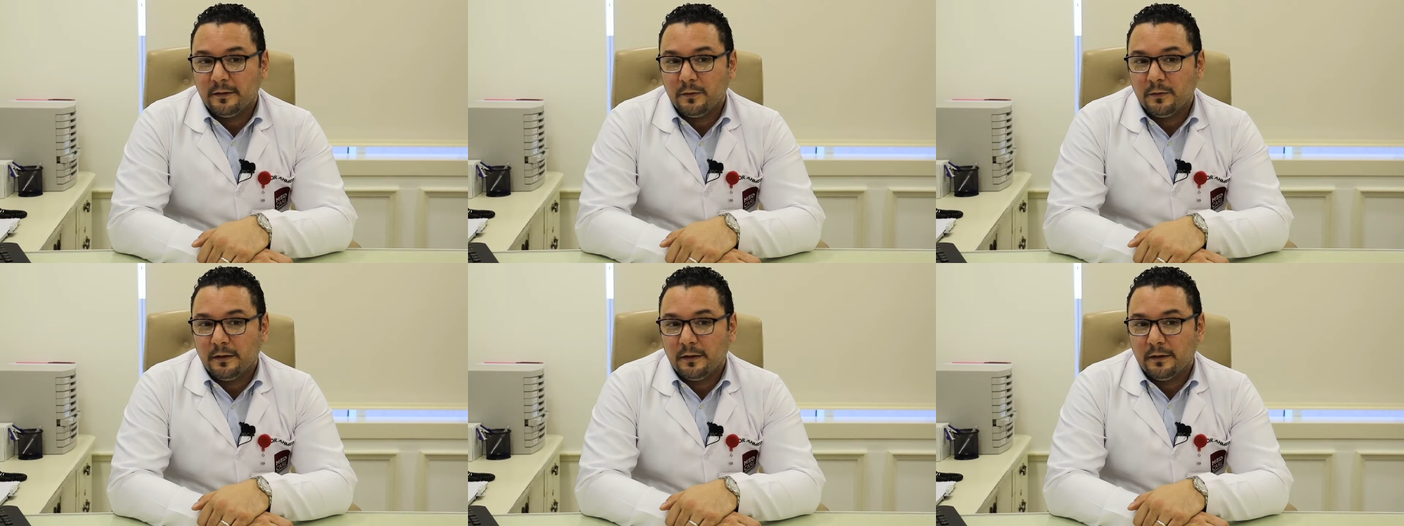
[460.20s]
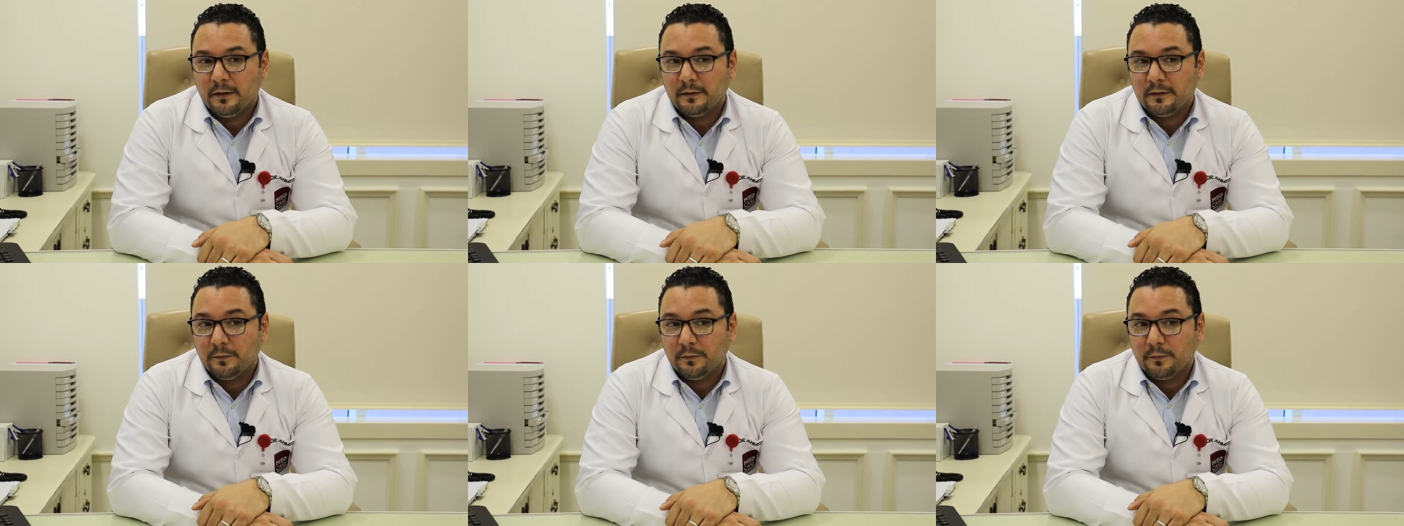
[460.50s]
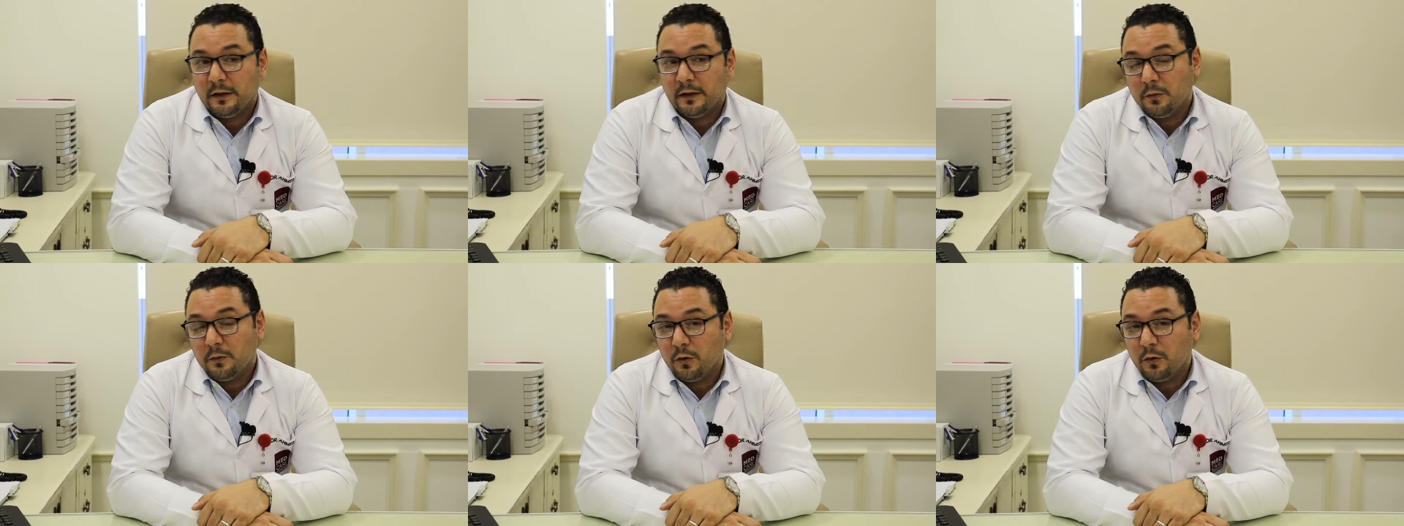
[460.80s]

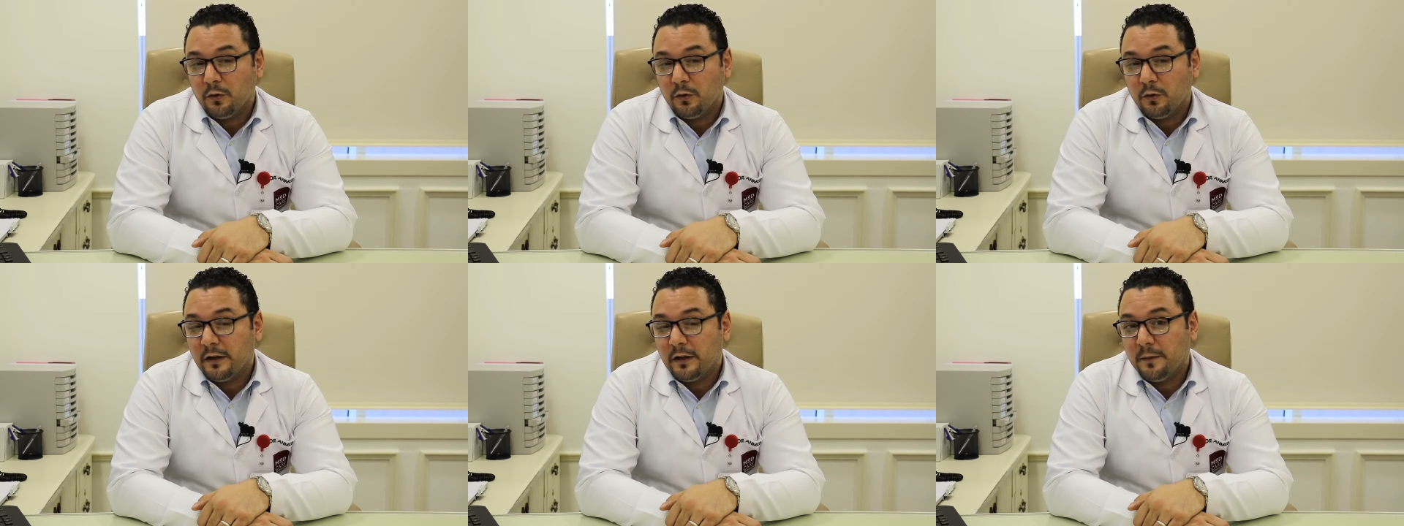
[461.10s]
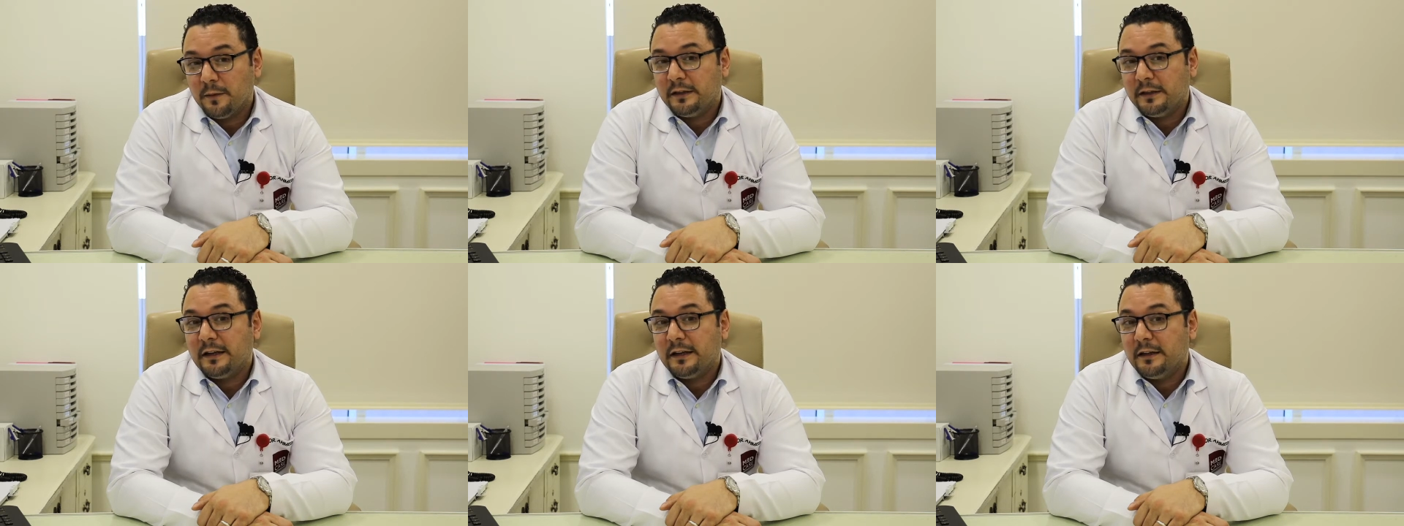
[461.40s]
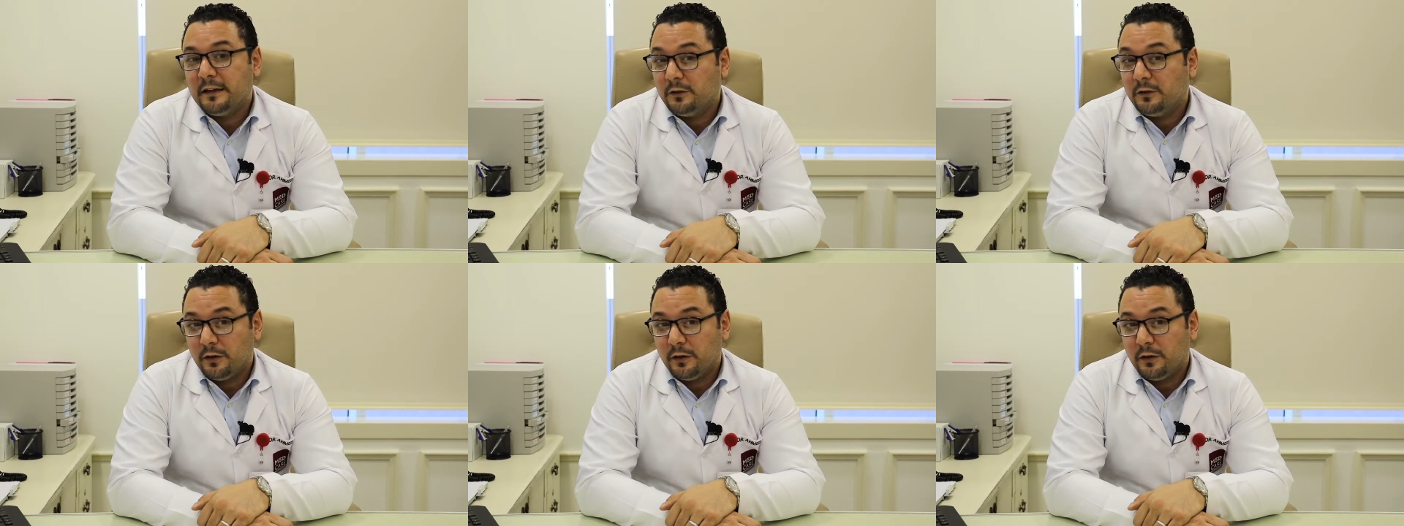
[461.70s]
something we call diabetic
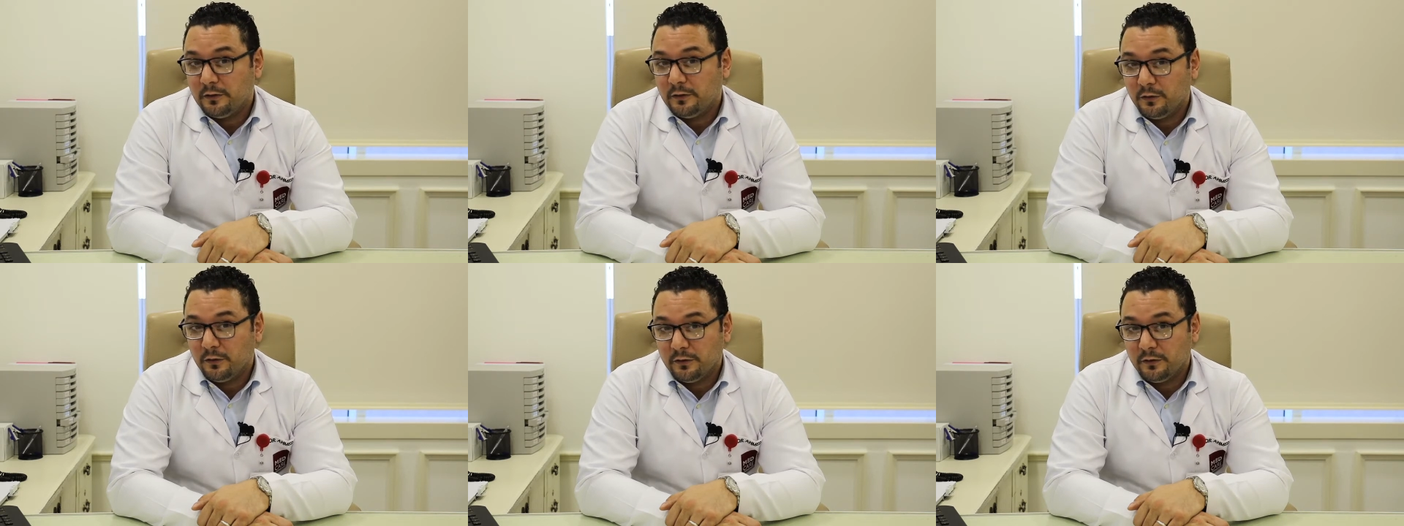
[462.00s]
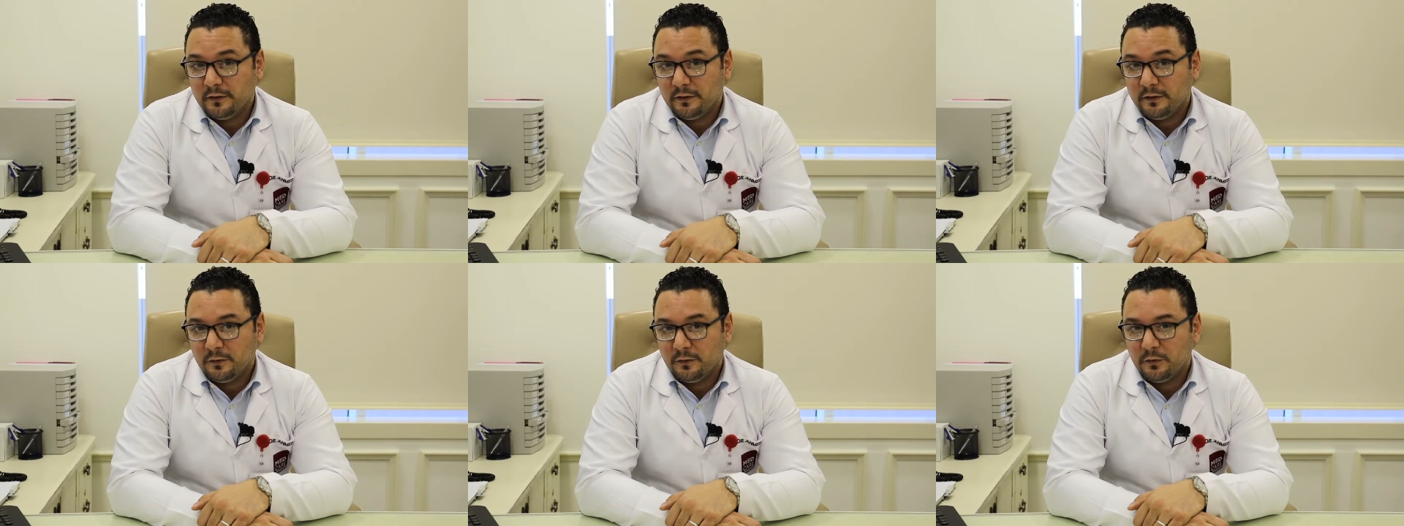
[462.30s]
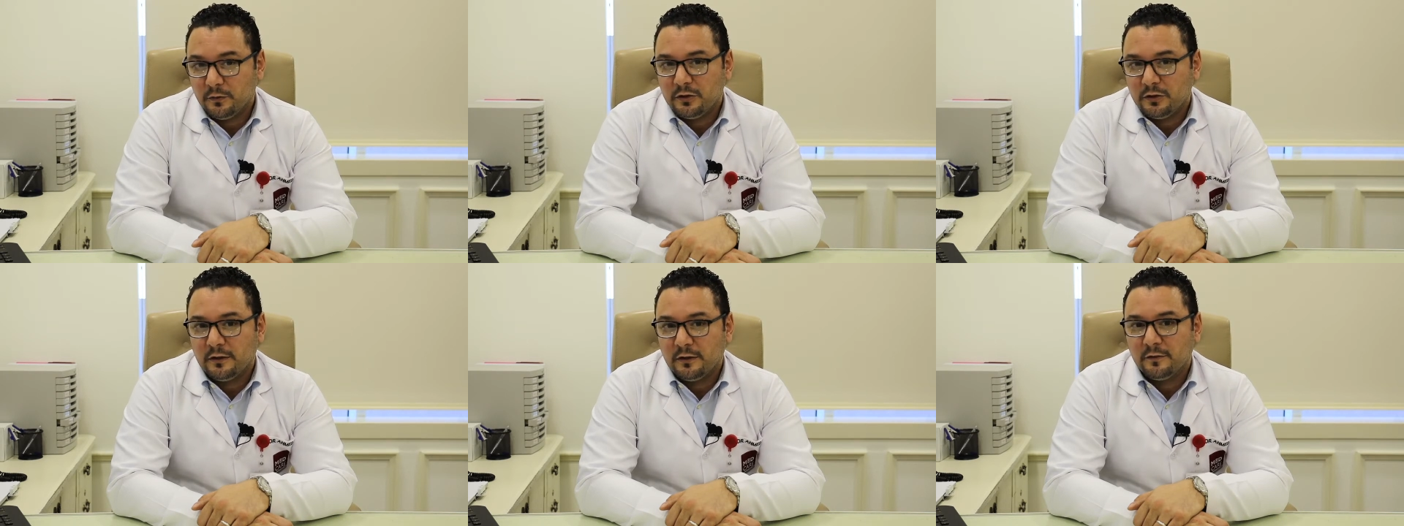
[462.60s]
ketoacidosis,
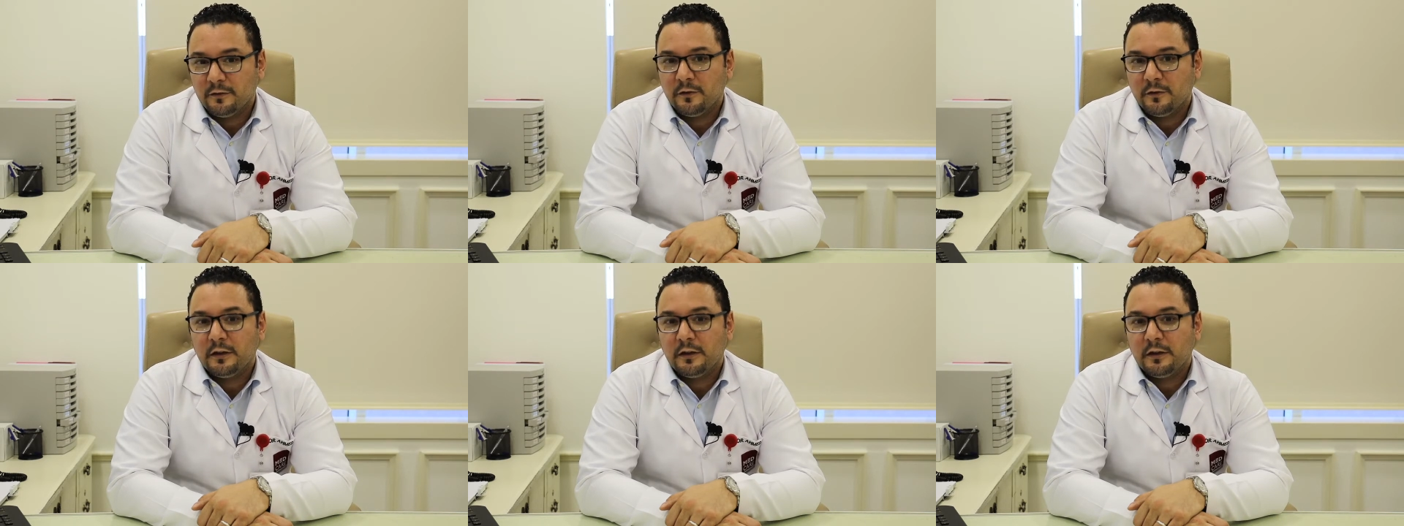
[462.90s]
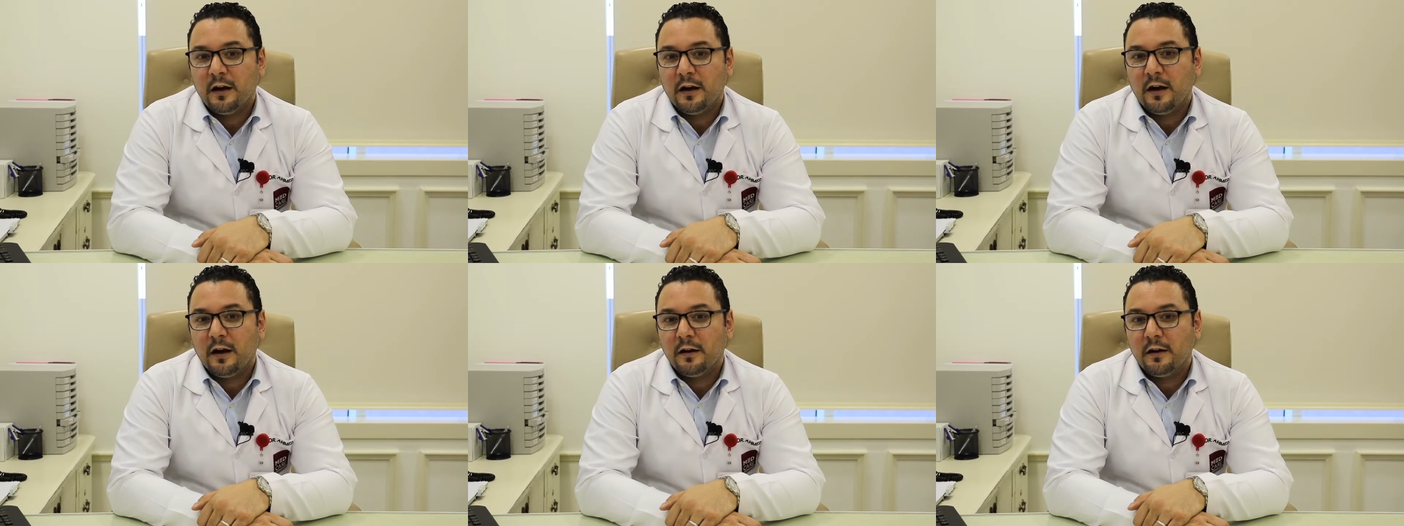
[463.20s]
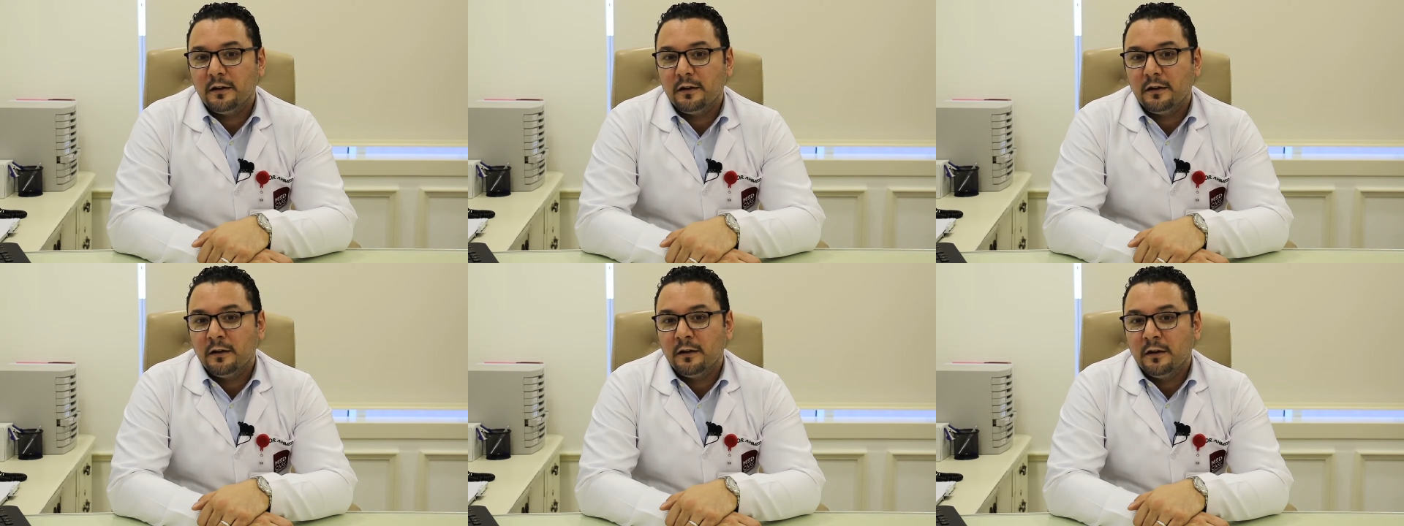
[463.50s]
which is very
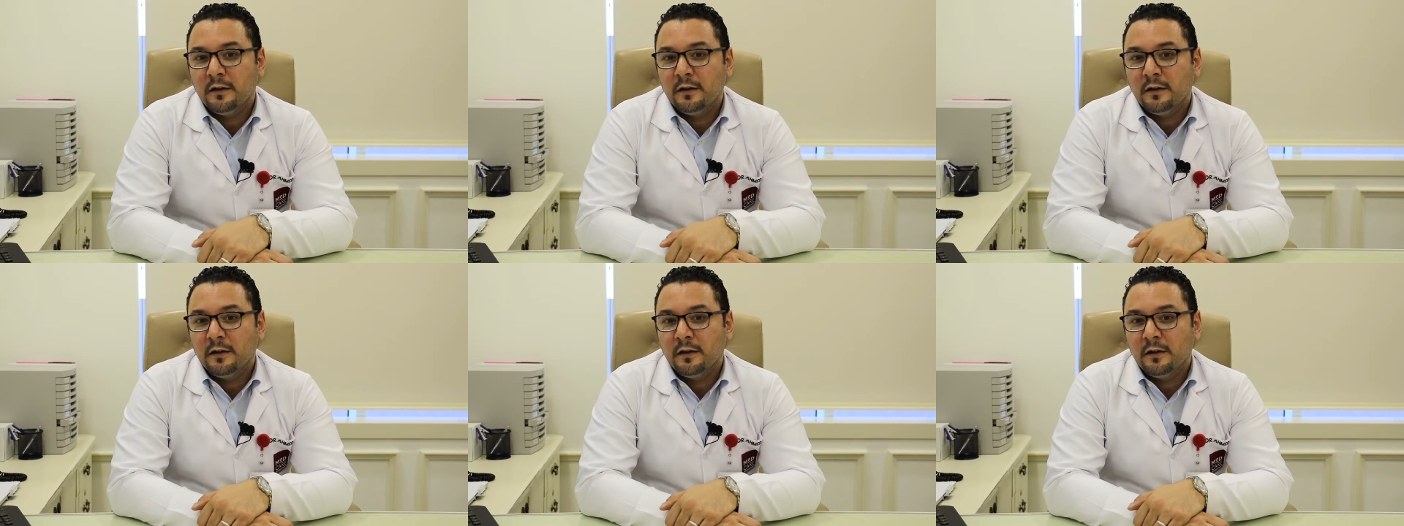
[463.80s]
high